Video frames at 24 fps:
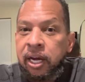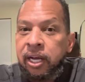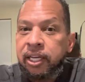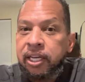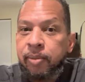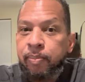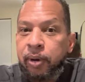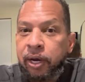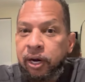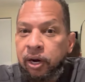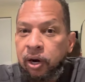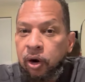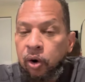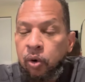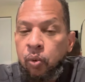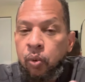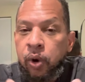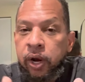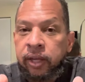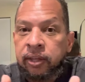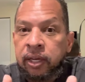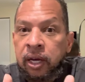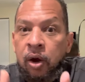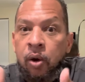get better
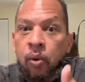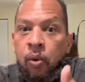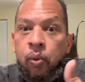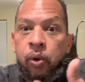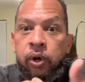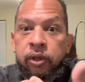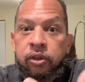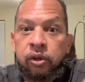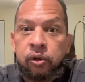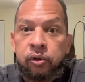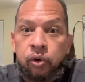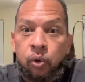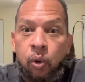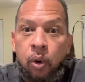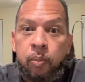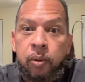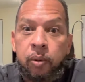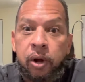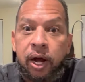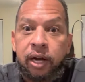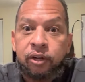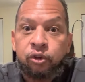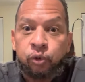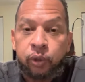with the normal
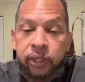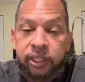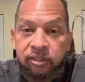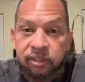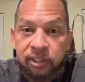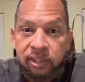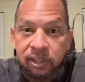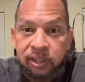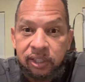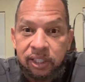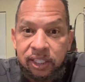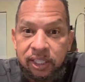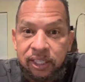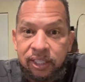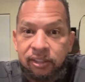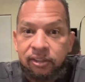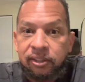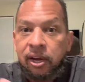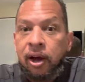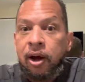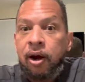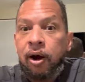hydration things,